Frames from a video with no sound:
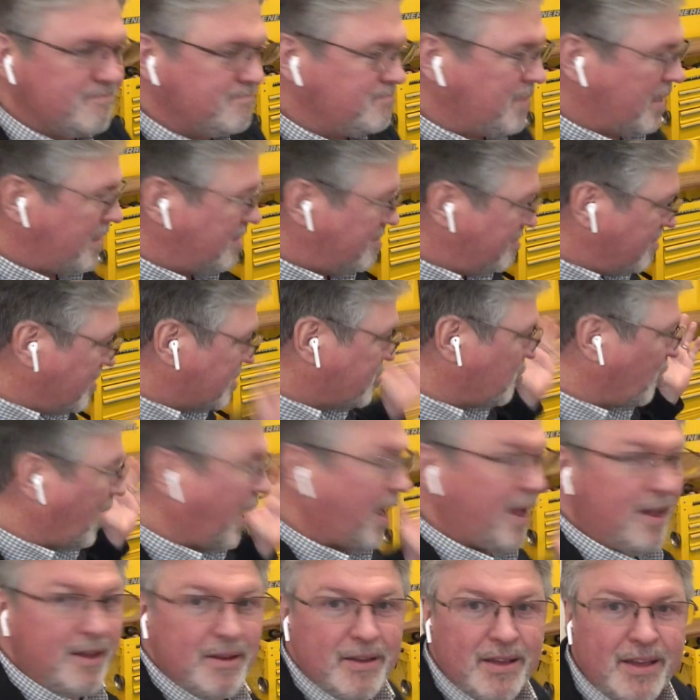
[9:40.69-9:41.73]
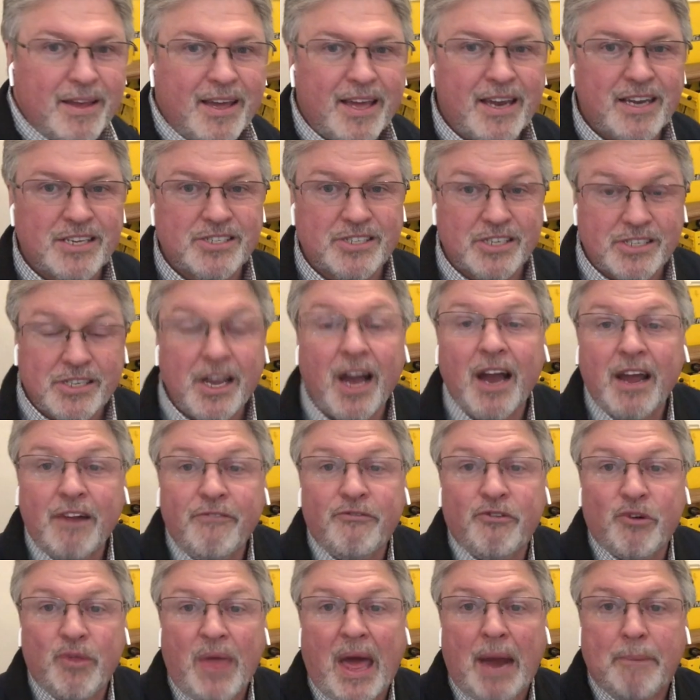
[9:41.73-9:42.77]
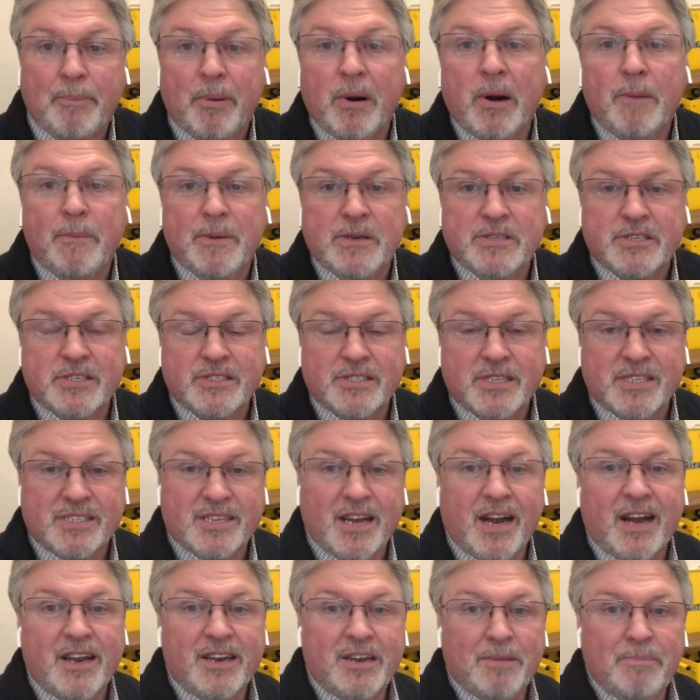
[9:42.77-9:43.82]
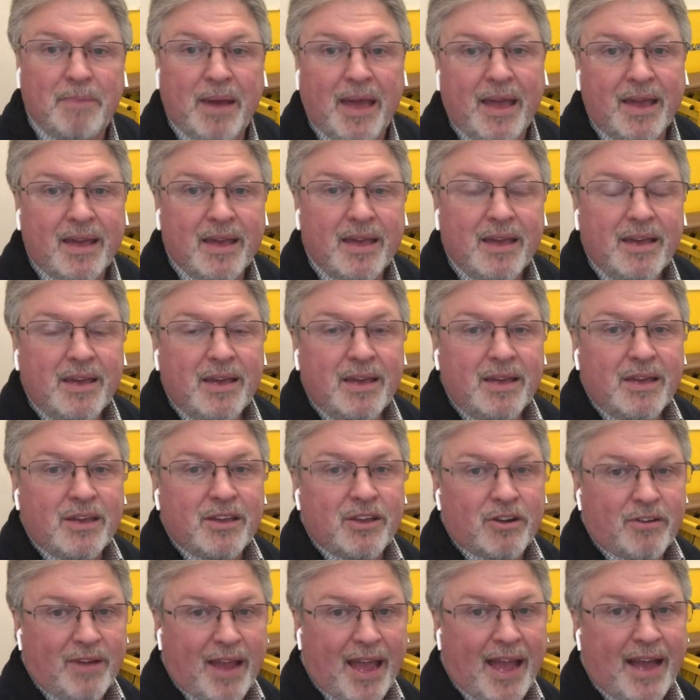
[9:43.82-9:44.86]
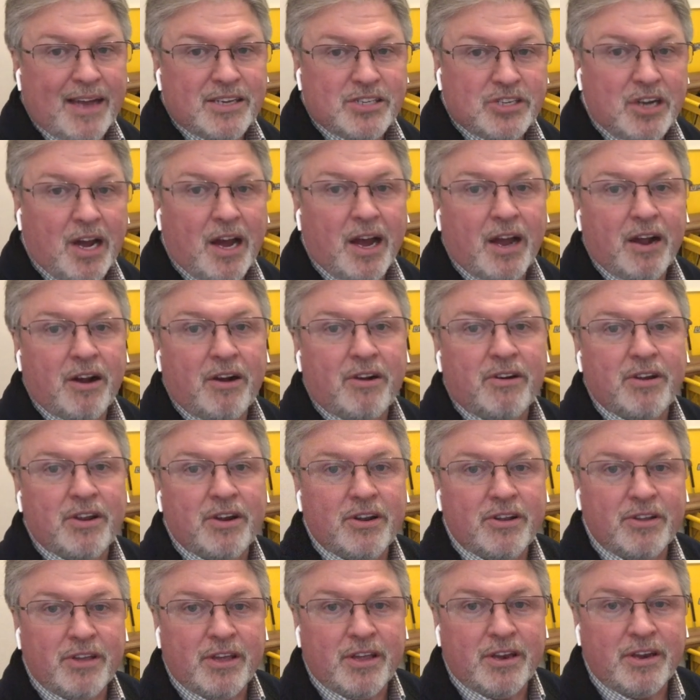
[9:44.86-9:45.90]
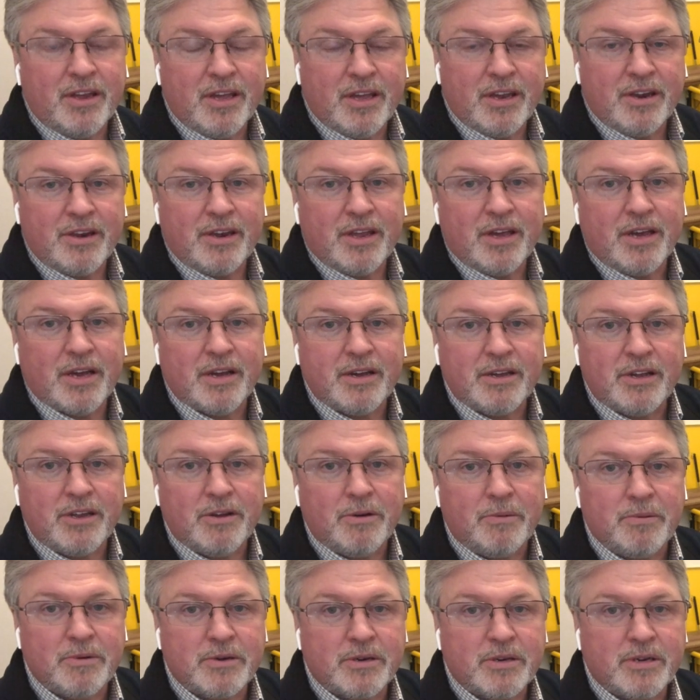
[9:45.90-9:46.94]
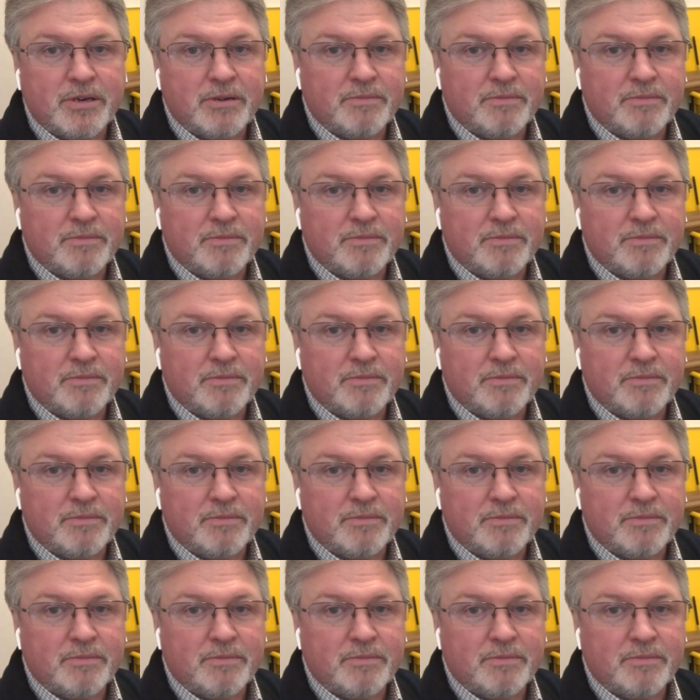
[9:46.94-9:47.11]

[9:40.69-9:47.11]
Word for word: but it's okay and it's designed for that purpose. It's designed to make your cast iron and and, and uh, you know